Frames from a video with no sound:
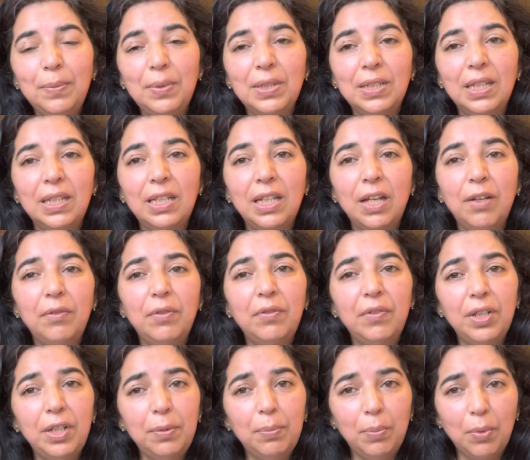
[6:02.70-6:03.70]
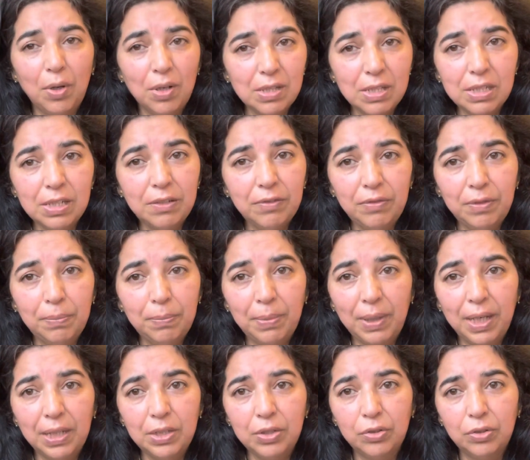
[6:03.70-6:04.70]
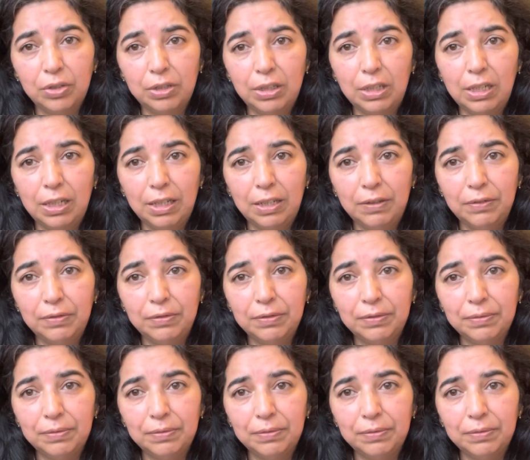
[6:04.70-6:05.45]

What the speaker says: it can have a very positive impact on our life.